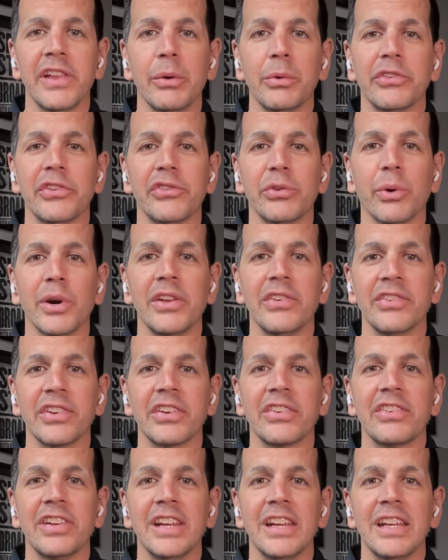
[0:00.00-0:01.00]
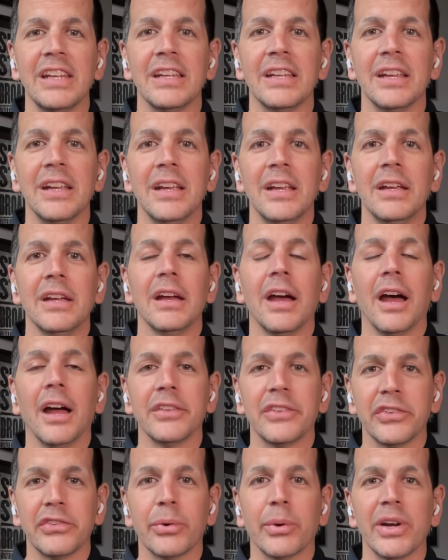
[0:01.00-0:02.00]
That was the 2016 uh,
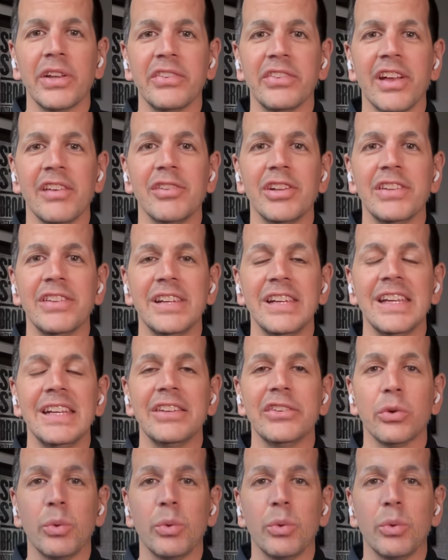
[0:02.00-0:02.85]
to 2017